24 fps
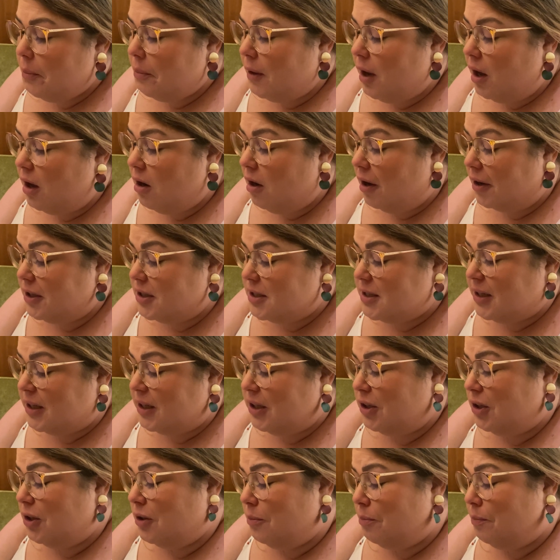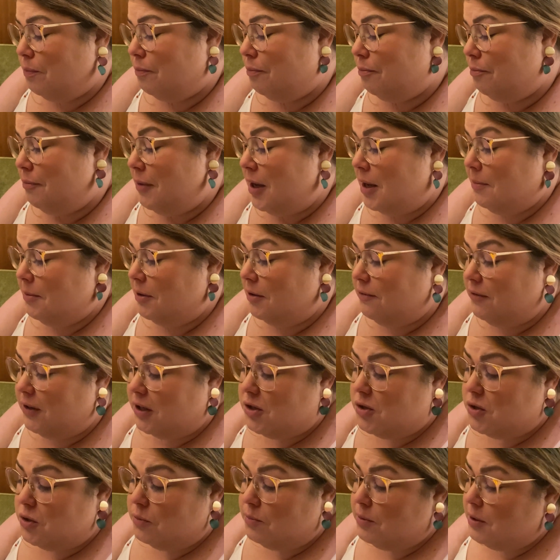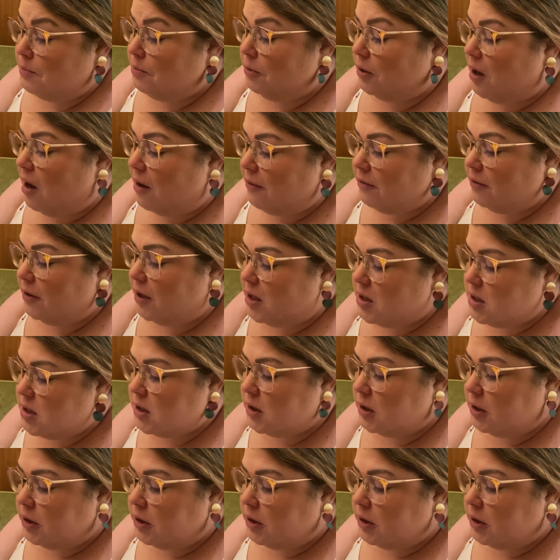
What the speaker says: and honestly, you could maybe feed 2 people off of this.